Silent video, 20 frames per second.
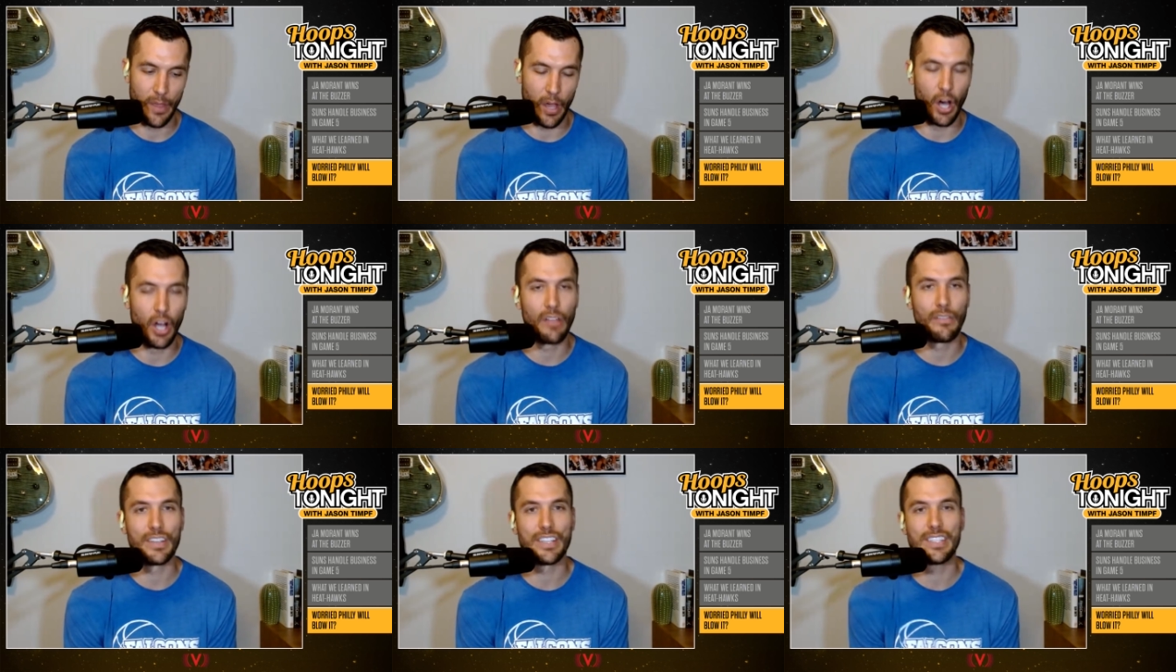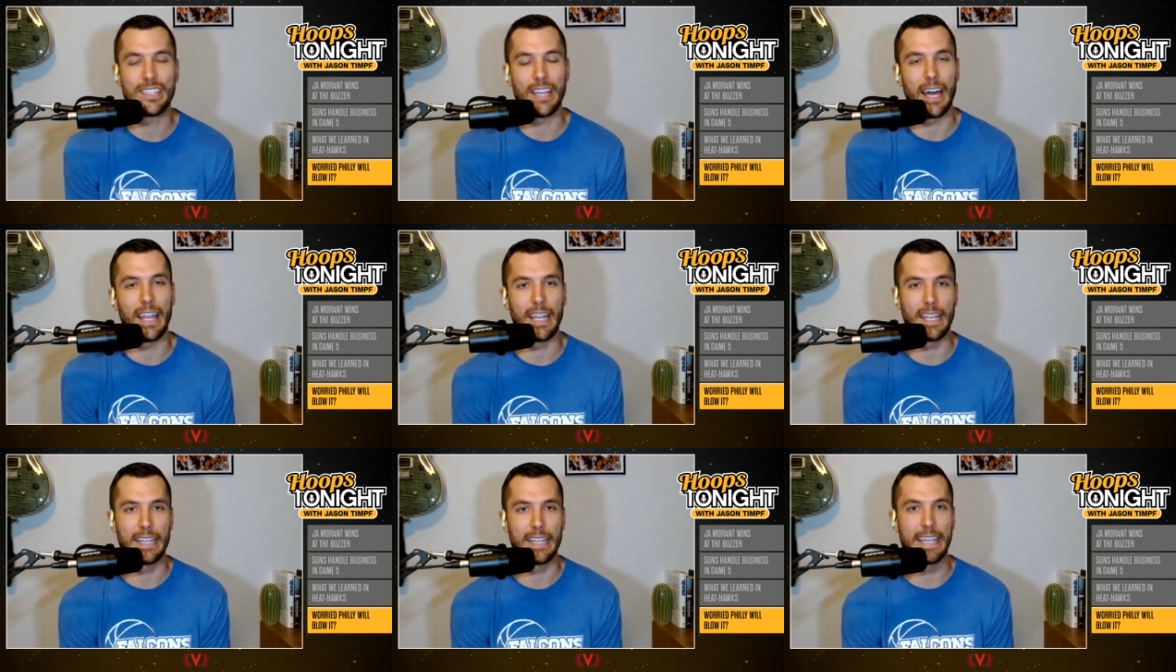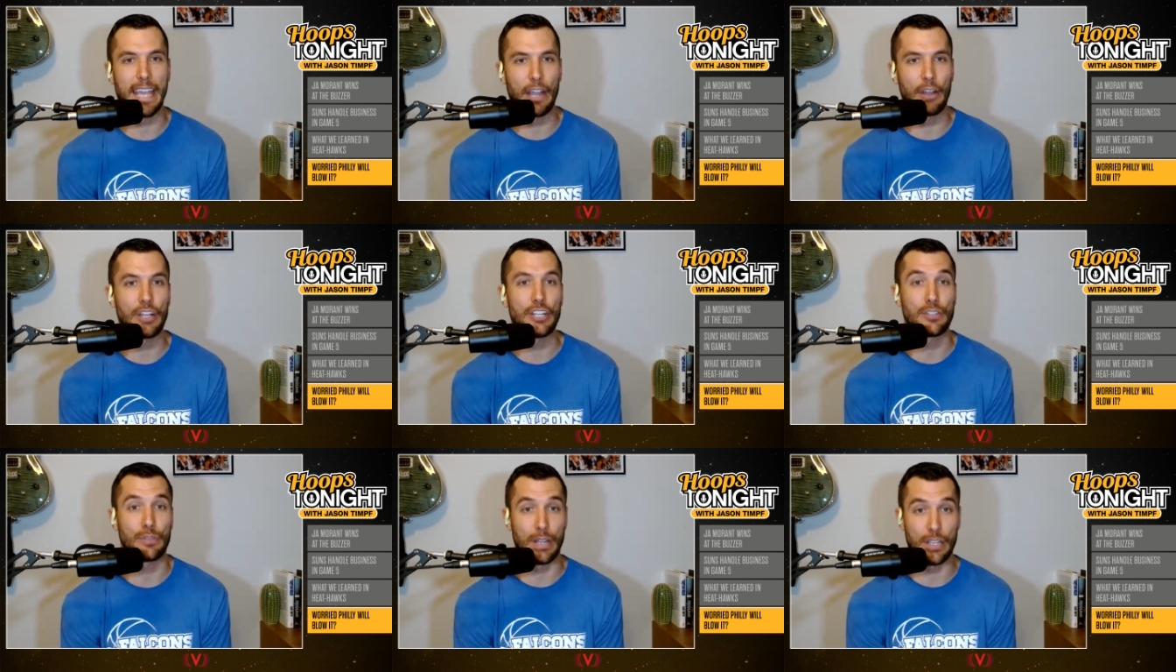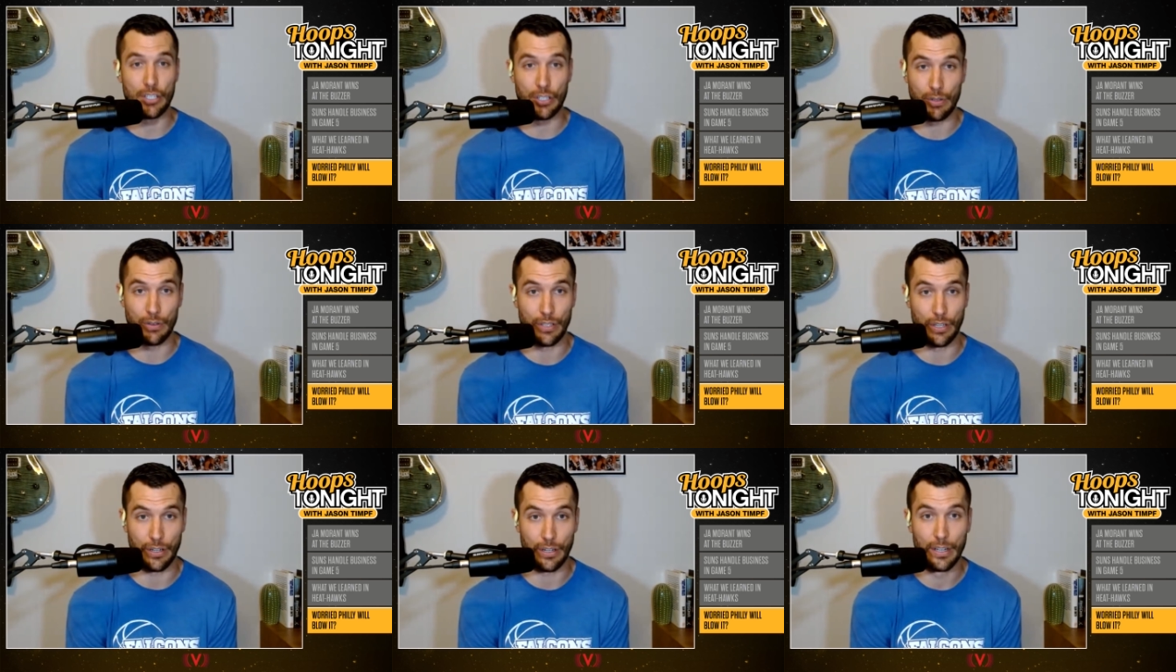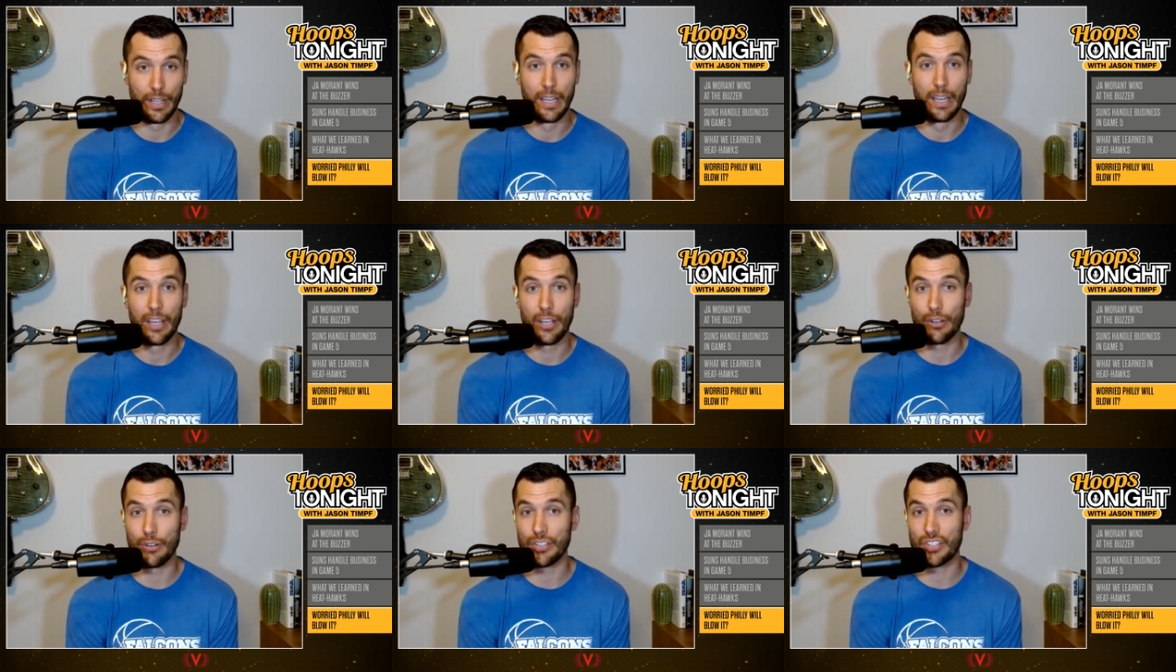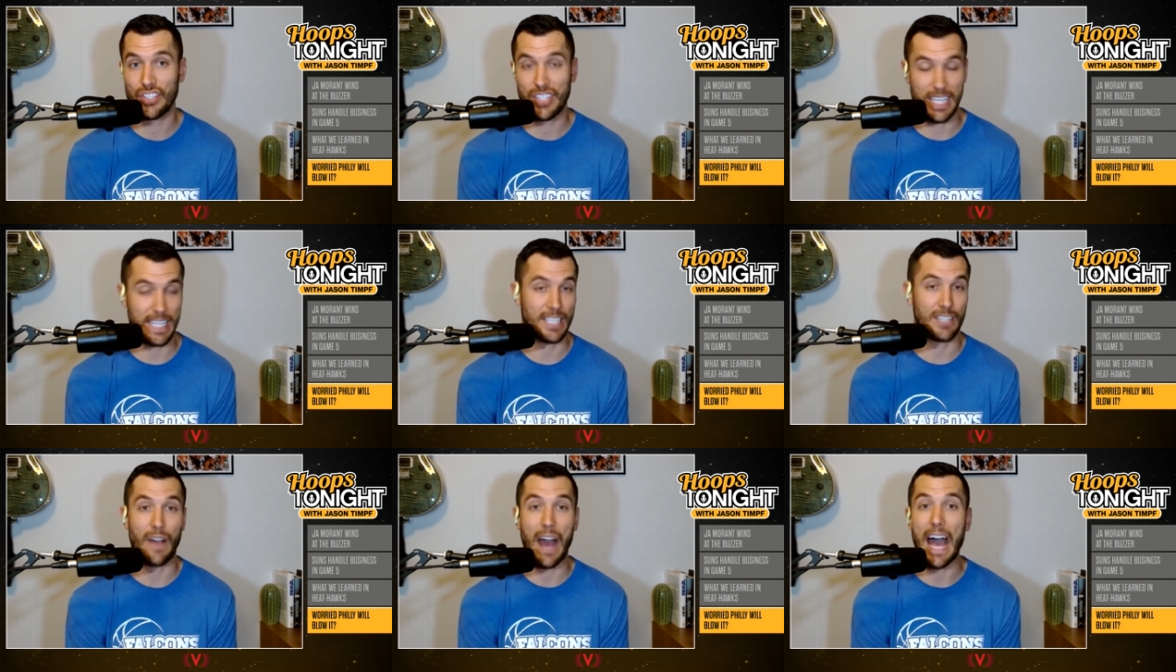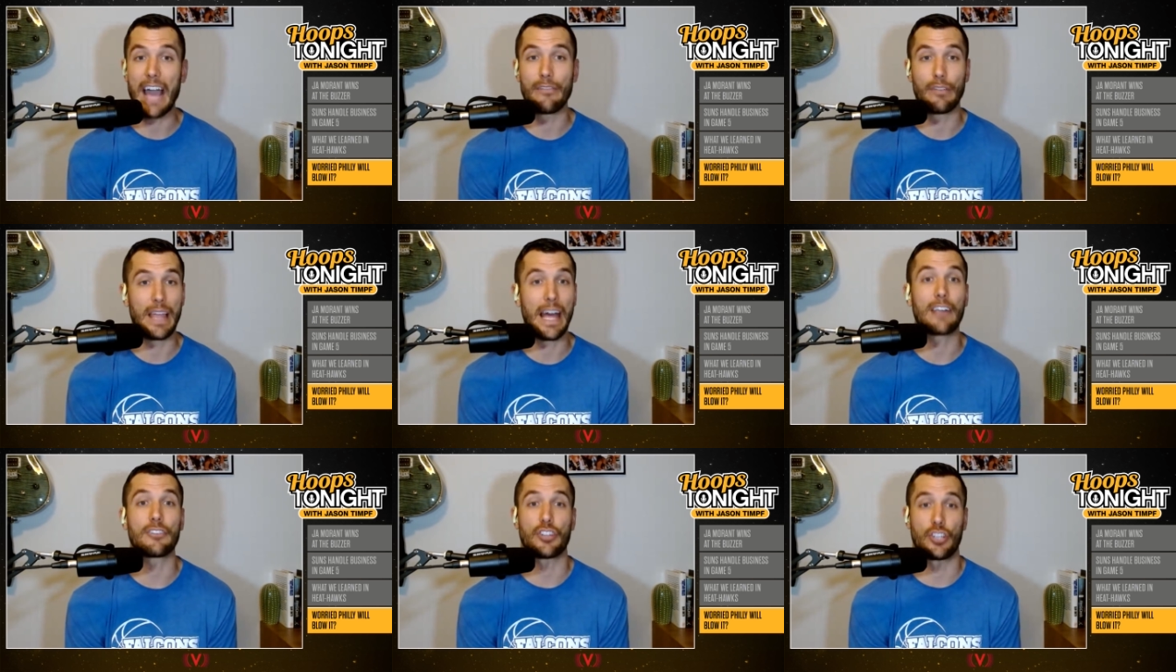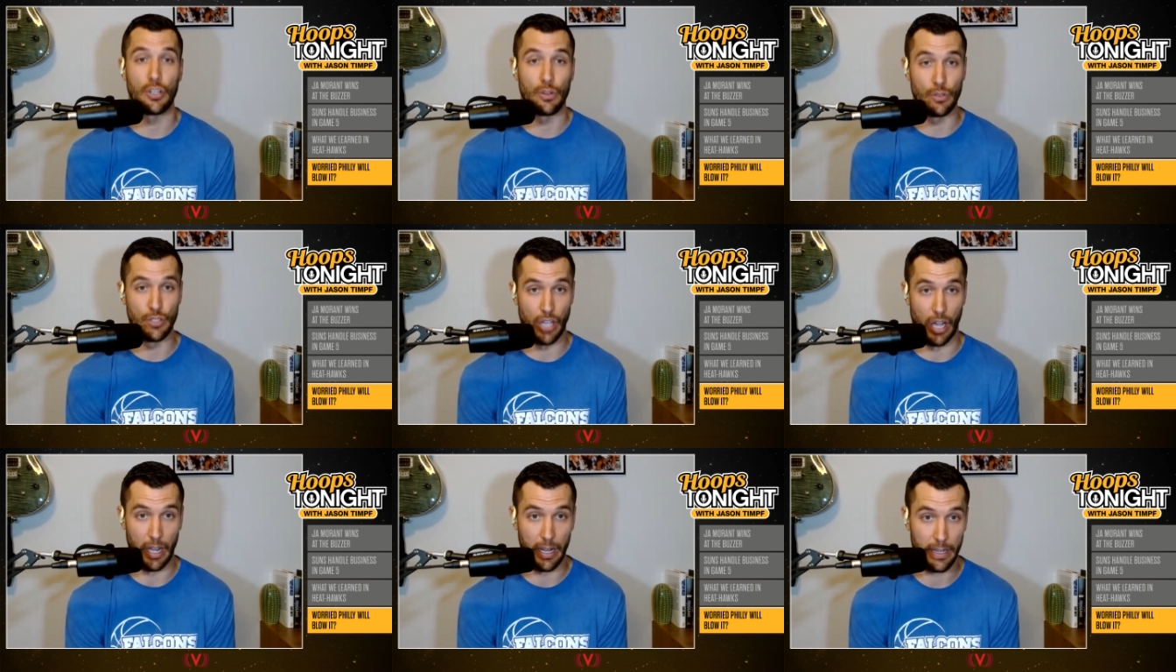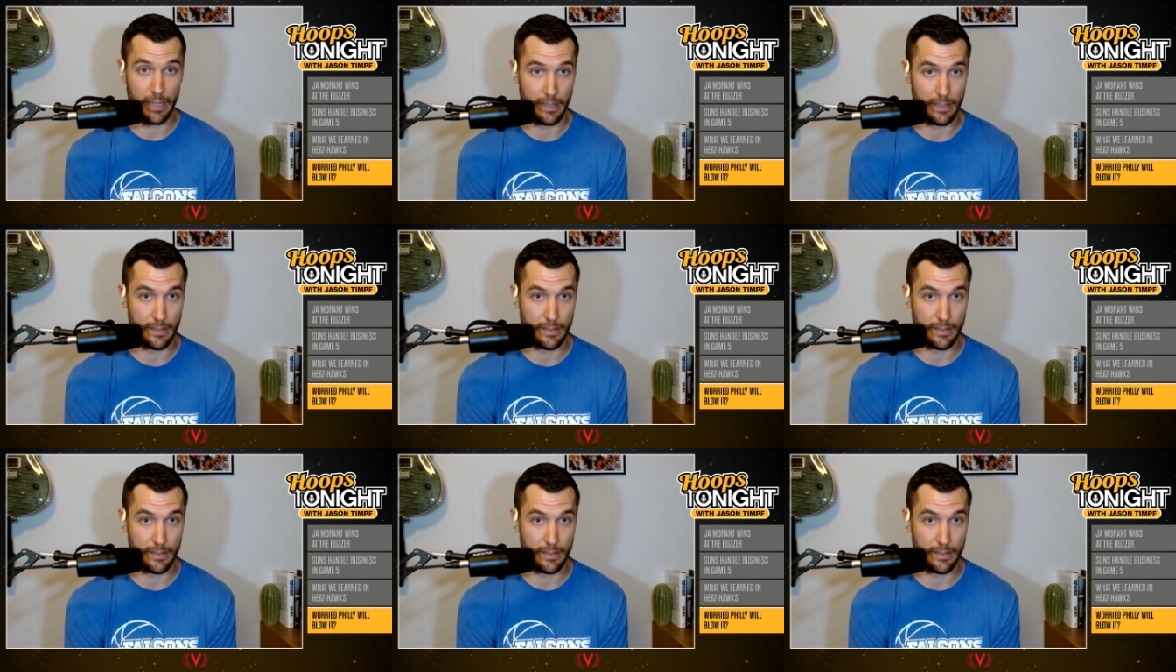All of a sudden, Gary Trent Jr., who's 6'5 without shoes on,